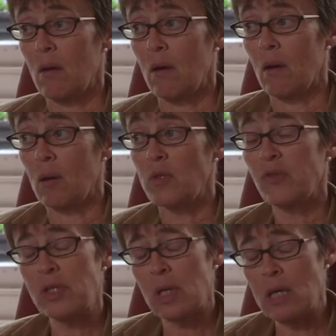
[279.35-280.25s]
um,
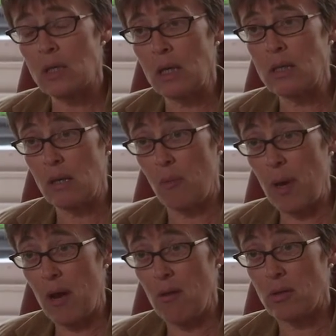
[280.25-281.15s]
sophisticated idea
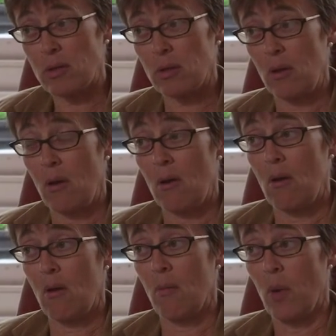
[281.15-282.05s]
about
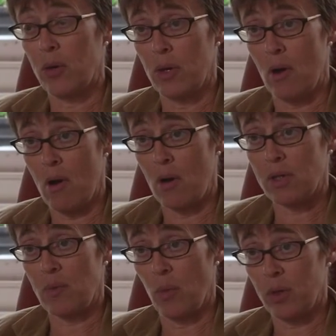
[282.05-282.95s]
modern
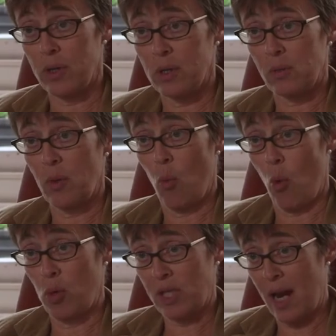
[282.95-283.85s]
art and modernism and
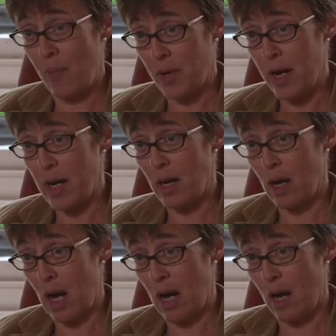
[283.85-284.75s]
what was happening
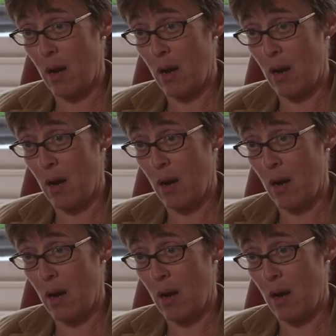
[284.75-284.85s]
in